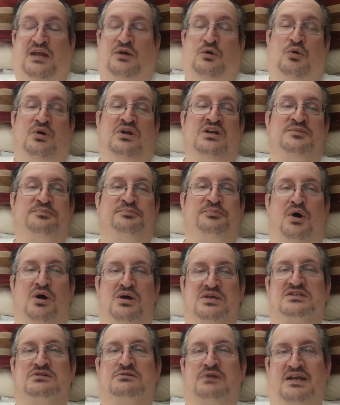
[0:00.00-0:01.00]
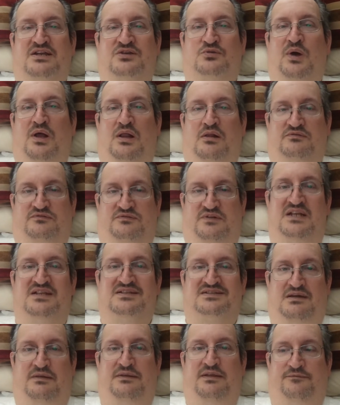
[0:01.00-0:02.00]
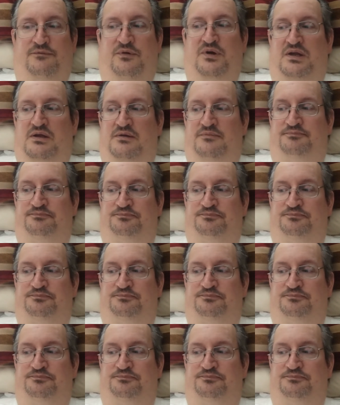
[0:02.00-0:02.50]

order to pass grade 12 in South Africa,